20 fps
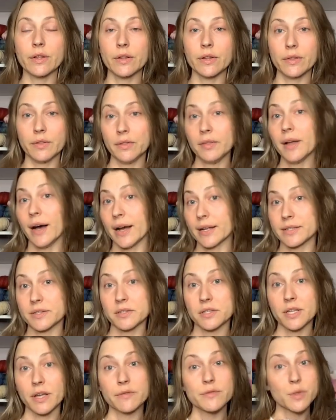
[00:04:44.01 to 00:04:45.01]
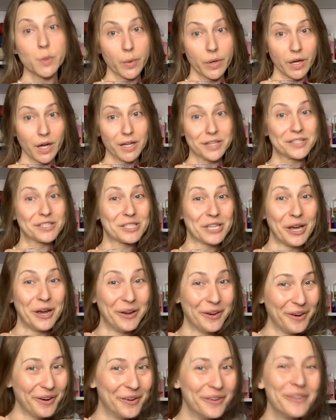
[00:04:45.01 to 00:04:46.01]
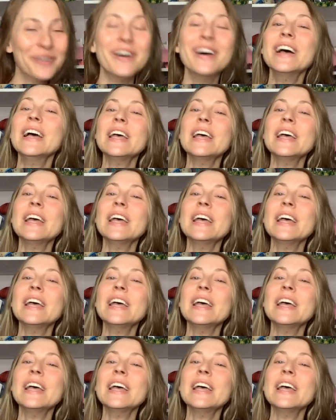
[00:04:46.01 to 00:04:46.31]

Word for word: lots of stuff's going on, so